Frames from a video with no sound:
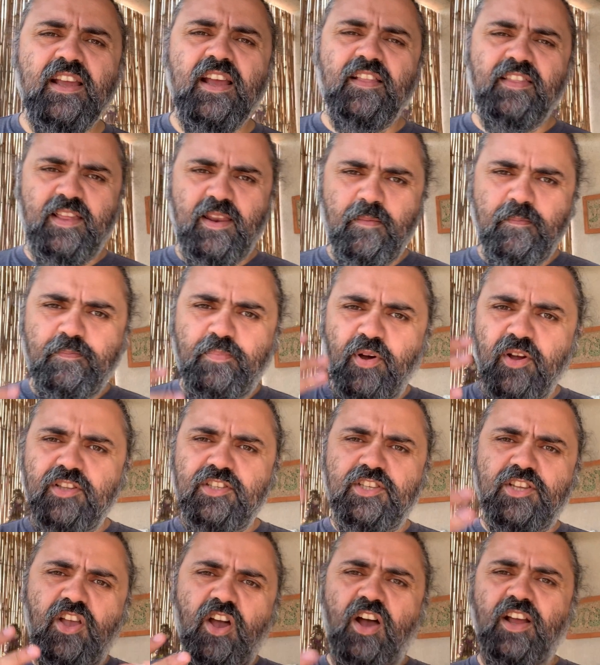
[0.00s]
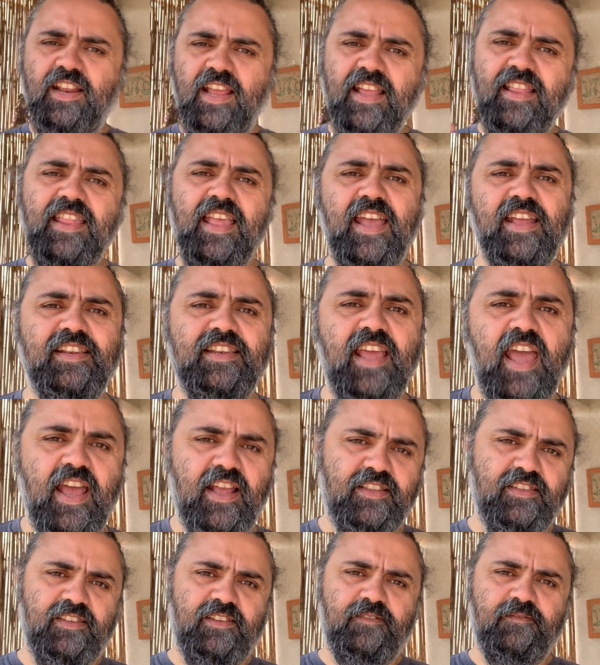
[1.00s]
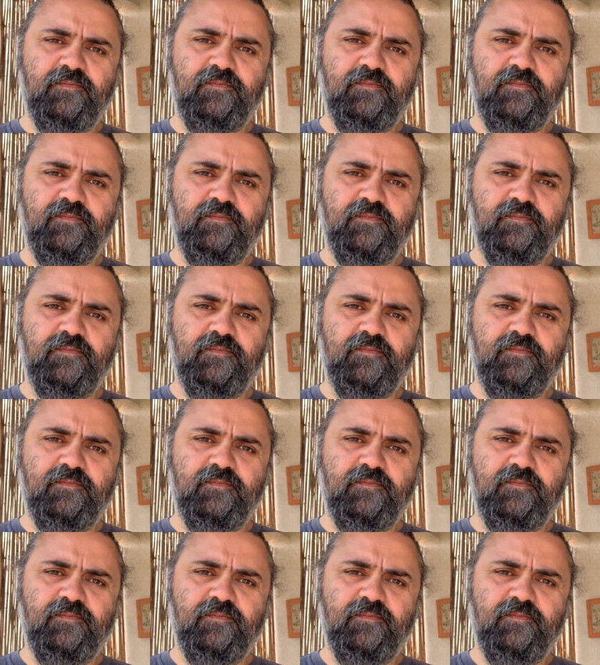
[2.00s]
that it puts God in their debt.